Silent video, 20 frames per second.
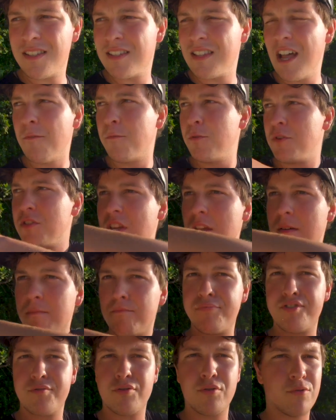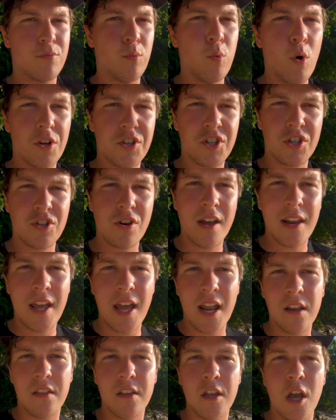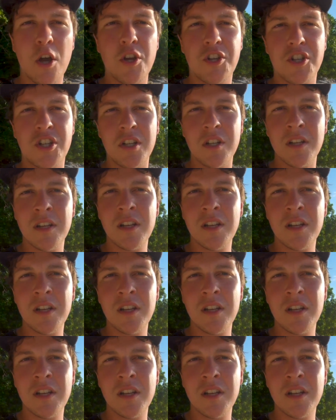stuff would just get washed straight out into the ocean.